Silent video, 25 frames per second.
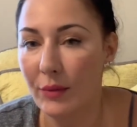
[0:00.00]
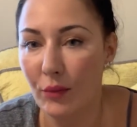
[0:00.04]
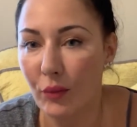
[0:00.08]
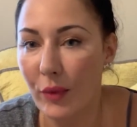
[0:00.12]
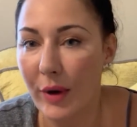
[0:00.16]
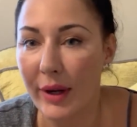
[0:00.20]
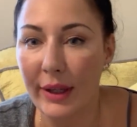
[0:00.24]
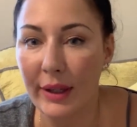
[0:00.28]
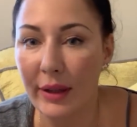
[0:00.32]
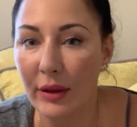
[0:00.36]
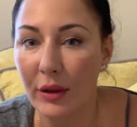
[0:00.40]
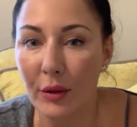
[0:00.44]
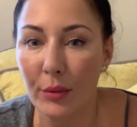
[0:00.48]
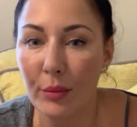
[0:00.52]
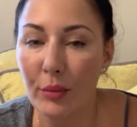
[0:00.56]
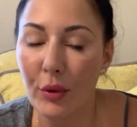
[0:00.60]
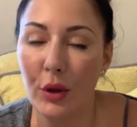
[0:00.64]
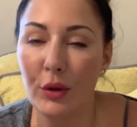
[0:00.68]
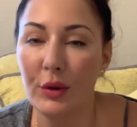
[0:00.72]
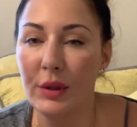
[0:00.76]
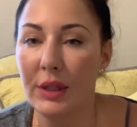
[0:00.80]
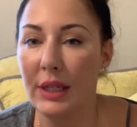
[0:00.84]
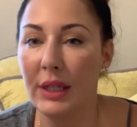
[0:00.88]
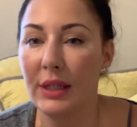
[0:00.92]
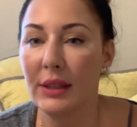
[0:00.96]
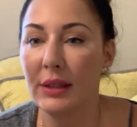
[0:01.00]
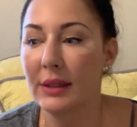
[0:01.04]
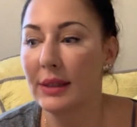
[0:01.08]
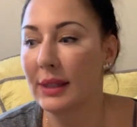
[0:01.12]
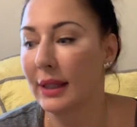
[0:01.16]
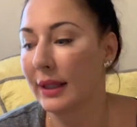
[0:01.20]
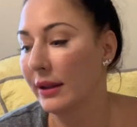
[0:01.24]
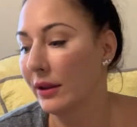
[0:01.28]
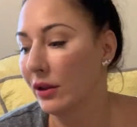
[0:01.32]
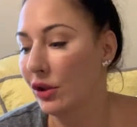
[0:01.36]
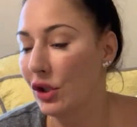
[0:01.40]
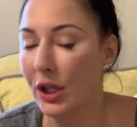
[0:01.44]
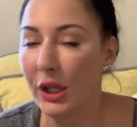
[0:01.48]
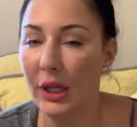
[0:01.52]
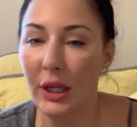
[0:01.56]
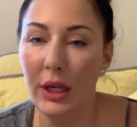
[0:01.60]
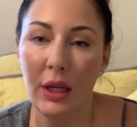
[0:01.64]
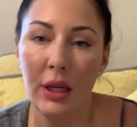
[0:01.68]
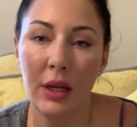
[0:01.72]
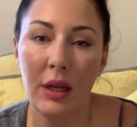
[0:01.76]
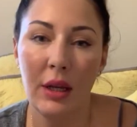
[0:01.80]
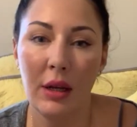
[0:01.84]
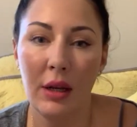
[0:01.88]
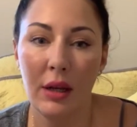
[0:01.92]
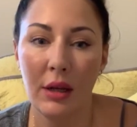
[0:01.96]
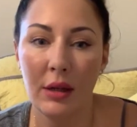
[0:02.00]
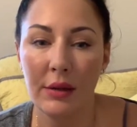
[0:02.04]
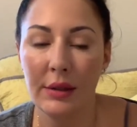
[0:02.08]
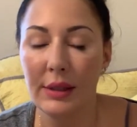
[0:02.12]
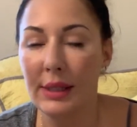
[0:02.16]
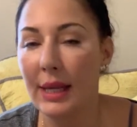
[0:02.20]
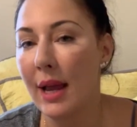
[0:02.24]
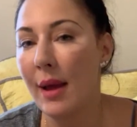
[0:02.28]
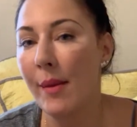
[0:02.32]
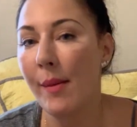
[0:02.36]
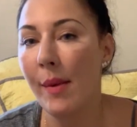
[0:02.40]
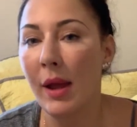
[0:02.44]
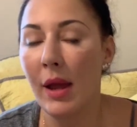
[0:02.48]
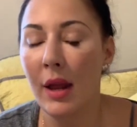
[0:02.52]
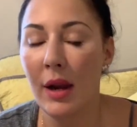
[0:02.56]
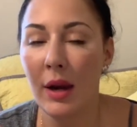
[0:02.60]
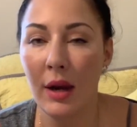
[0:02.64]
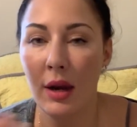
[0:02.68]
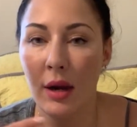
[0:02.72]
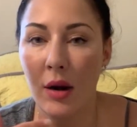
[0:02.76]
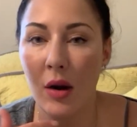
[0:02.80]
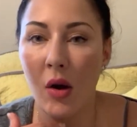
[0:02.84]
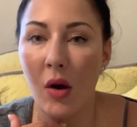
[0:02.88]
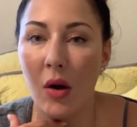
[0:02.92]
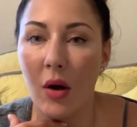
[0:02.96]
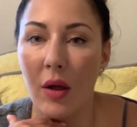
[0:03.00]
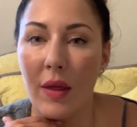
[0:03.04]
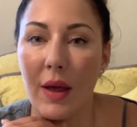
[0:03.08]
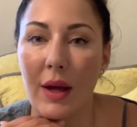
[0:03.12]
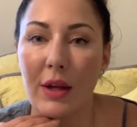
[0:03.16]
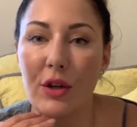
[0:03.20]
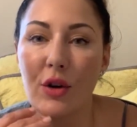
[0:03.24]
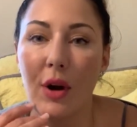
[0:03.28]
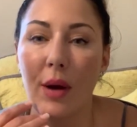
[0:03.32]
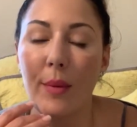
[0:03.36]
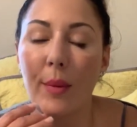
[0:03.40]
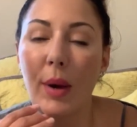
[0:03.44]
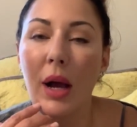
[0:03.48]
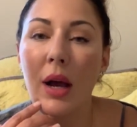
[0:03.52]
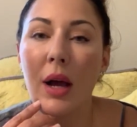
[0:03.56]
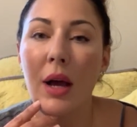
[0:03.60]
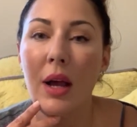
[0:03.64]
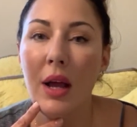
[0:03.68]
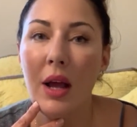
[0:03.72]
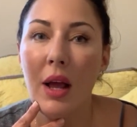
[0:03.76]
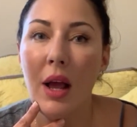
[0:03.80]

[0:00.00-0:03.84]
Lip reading: regular proteins like chicken and salmon and all that drama.